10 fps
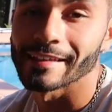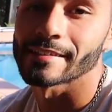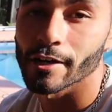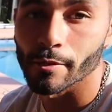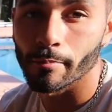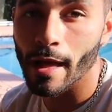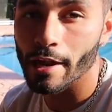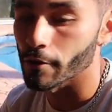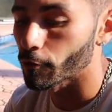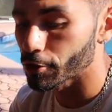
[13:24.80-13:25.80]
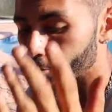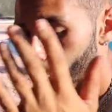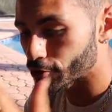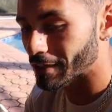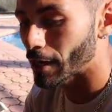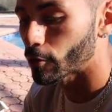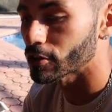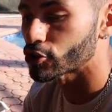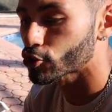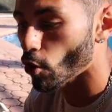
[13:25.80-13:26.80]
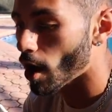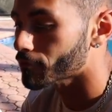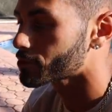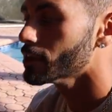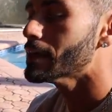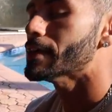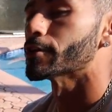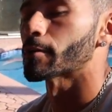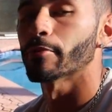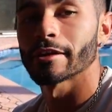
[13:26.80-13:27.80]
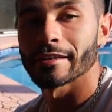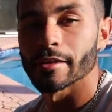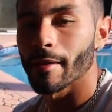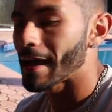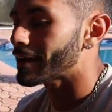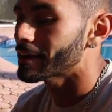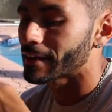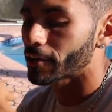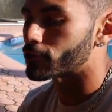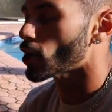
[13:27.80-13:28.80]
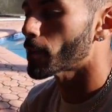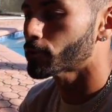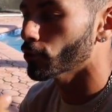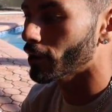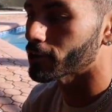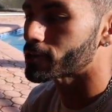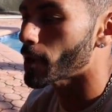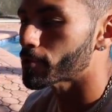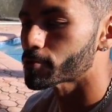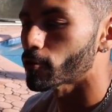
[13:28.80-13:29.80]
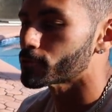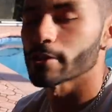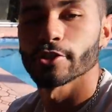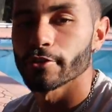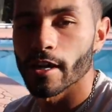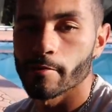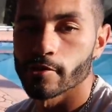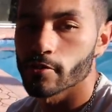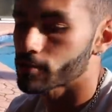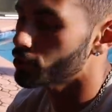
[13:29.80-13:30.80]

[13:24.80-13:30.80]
inside your patio. What you're gonna do is you're gonna get one of these troughs. You're gonna put it in the back, get your topsoil, you got your cypress mulch, make sure your neighbors don't